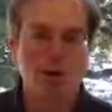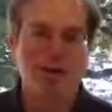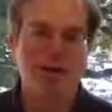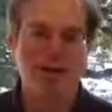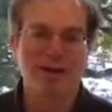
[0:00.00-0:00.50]

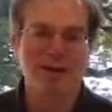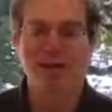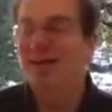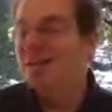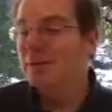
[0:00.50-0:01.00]
quickly,
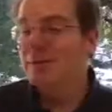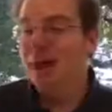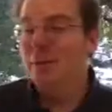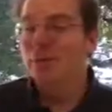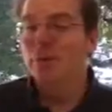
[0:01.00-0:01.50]

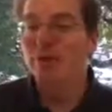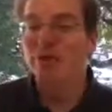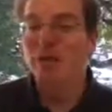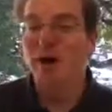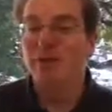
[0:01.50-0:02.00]
sometimes with
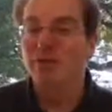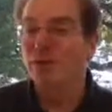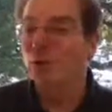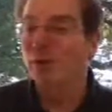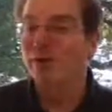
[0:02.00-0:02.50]
even
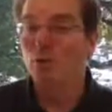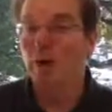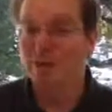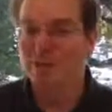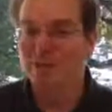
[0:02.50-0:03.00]
months or even
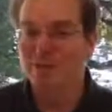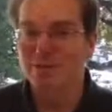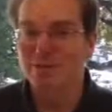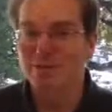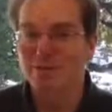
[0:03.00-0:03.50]
weeks
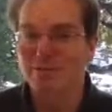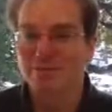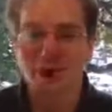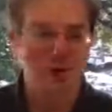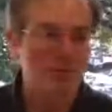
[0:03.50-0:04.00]

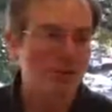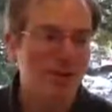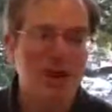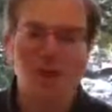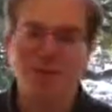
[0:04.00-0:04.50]
of
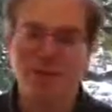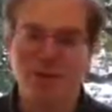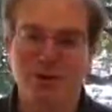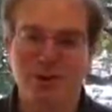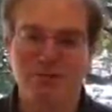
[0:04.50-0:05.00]
decaying
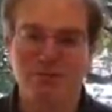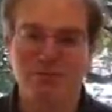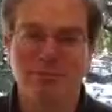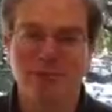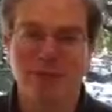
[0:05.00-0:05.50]
material.
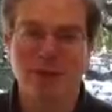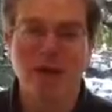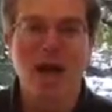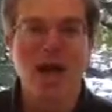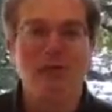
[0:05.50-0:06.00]

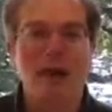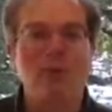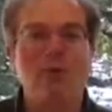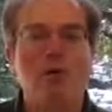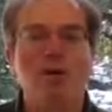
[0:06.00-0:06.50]

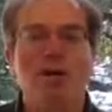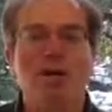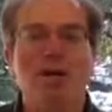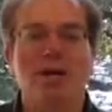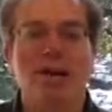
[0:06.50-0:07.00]
Therefore, we
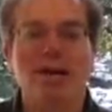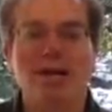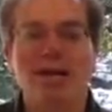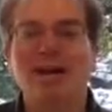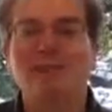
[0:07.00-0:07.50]
can
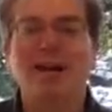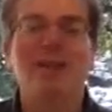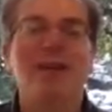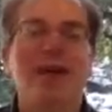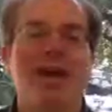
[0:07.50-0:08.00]
collect
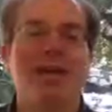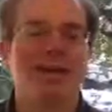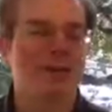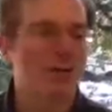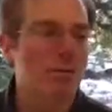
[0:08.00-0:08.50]
methane
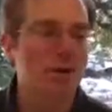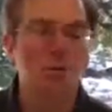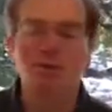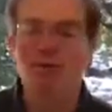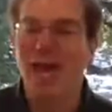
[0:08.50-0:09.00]
from
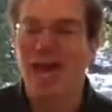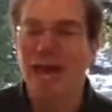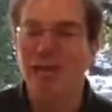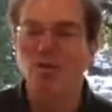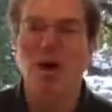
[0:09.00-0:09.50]
almost
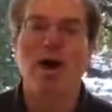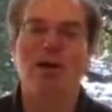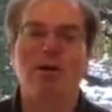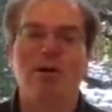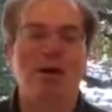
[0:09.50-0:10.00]
any
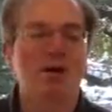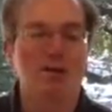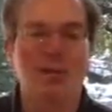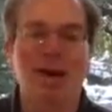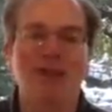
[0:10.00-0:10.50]
well,
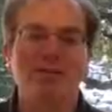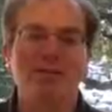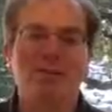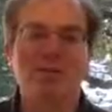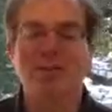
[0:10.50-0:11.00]
from any
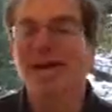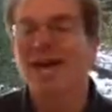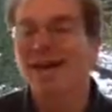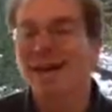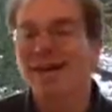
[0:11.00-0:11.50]
source,
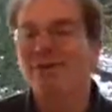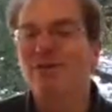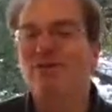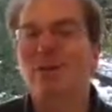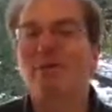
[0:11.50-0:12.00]

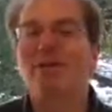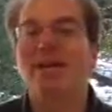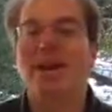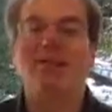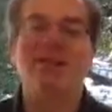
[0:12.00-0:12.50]
even from
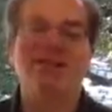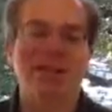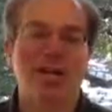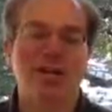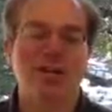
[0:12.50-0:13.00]
decaying
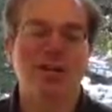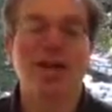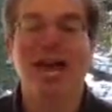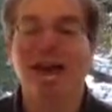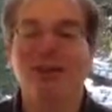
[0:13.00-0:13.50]
vegetation
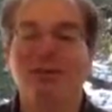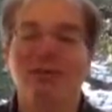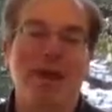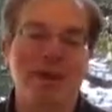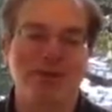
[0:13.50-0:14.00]
and
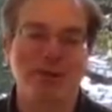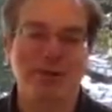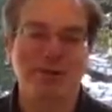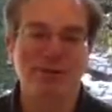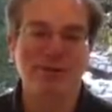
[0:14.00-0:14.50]
from
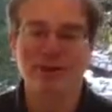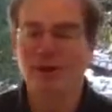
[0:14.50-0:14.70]
landfills.